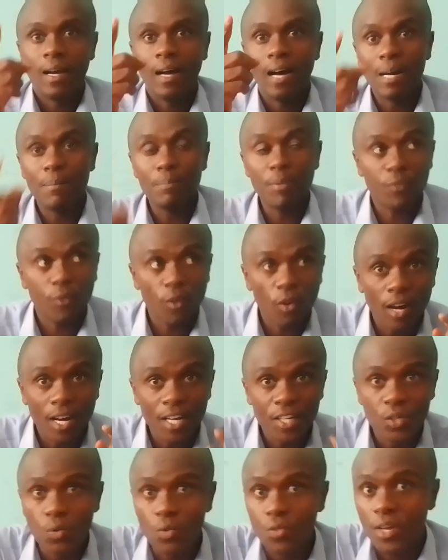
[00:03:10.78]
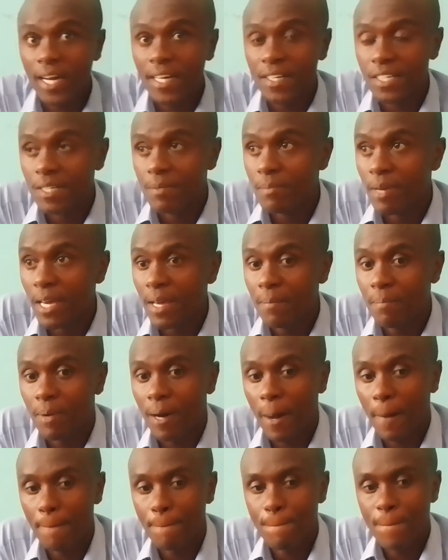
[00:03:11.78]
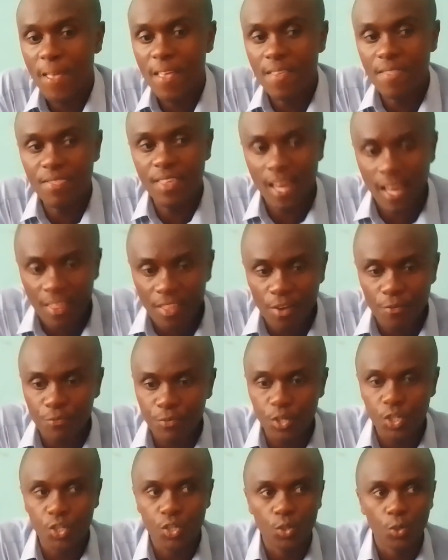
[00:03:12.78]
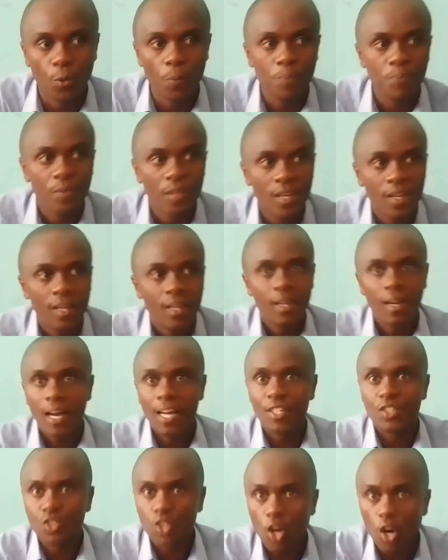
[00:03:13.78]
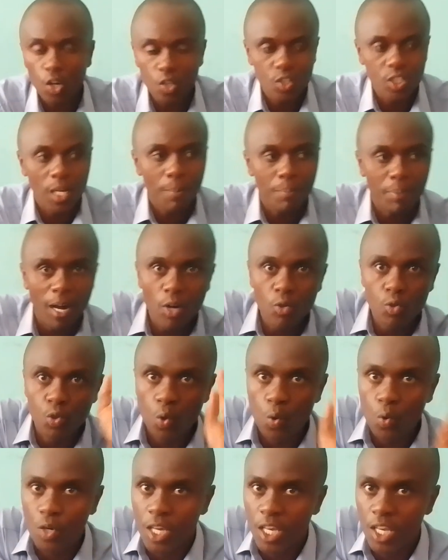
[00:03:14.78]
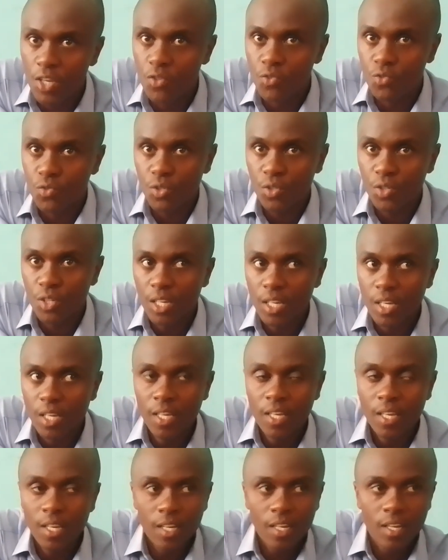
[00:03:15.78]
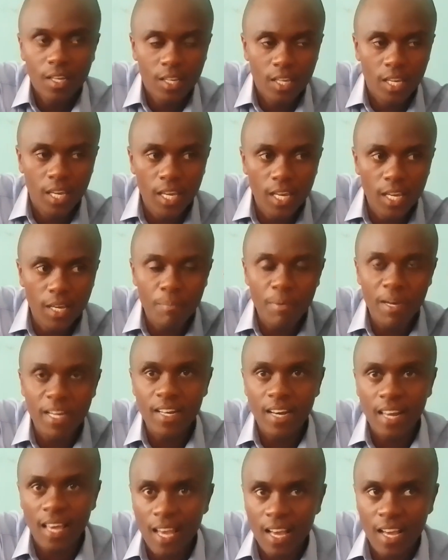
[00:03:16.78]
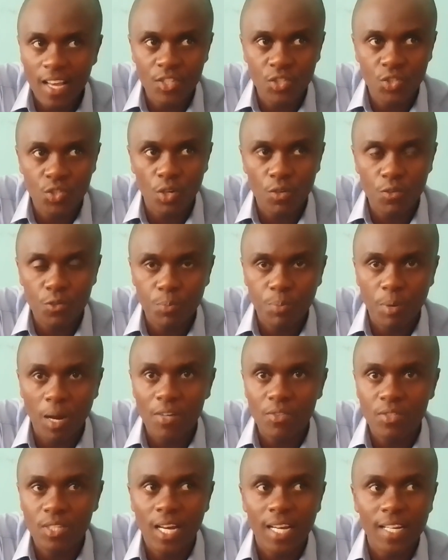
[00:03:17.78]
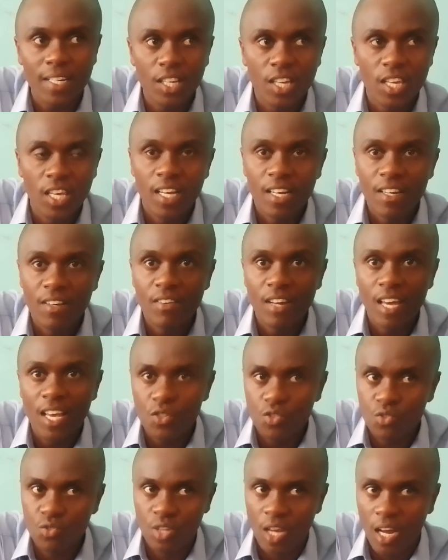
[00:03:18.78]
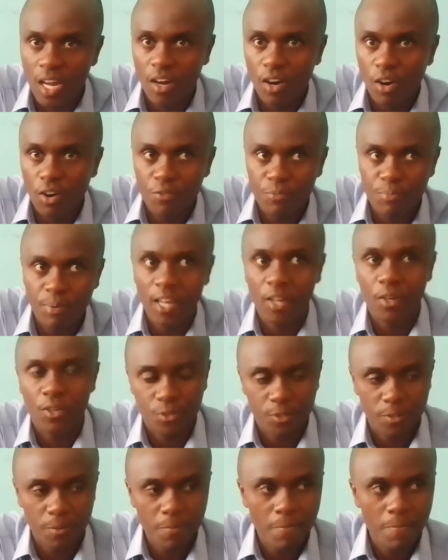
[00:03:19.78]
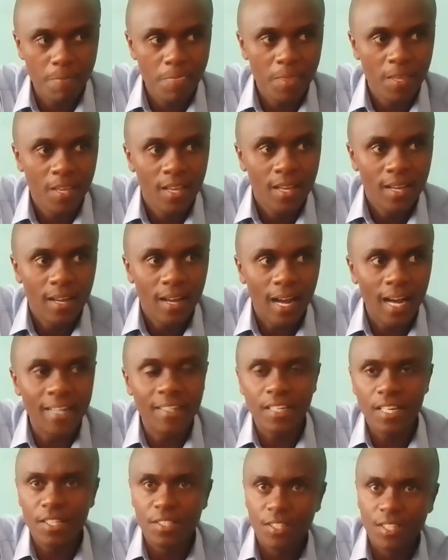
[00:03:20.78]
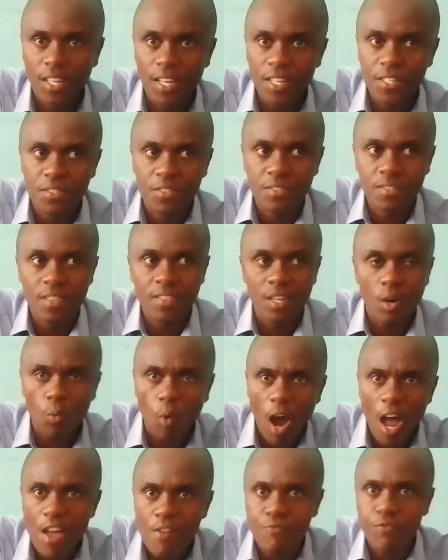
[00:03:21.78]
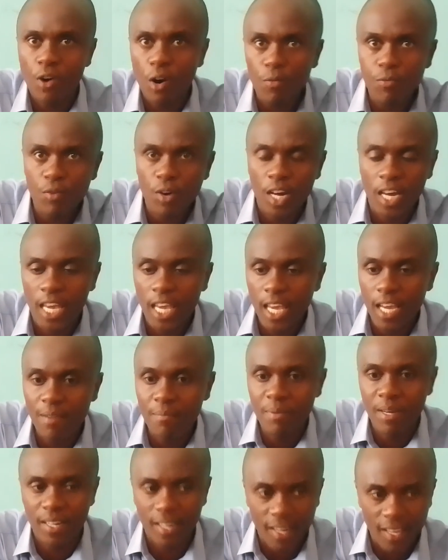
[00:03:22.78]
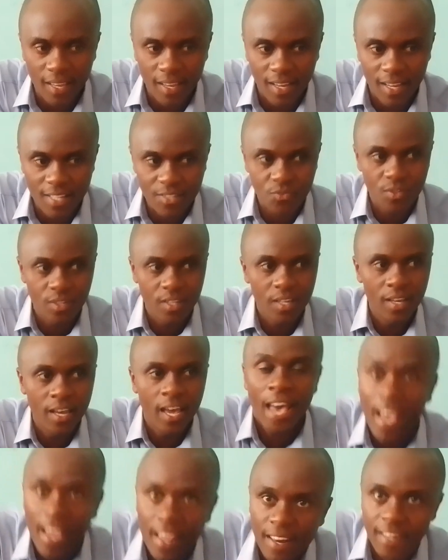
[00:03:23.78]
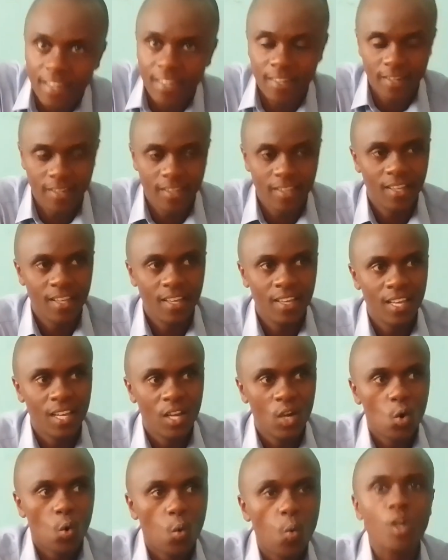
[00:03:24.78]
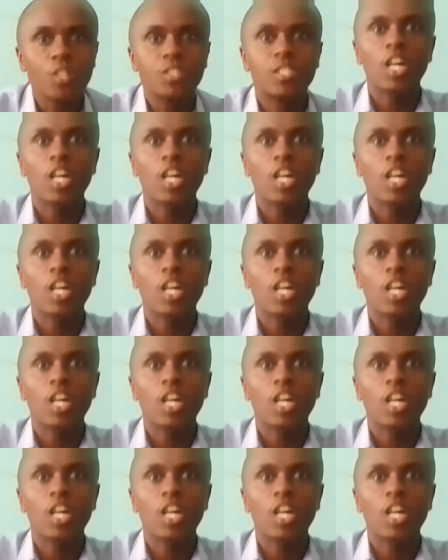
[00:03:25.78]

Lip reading: And before I do that, remember, in the other video, I talked about two kings, King Menelaus of Sparta and King Nestor of Pylos. And it is the wife of King Menelaus, Helen, who was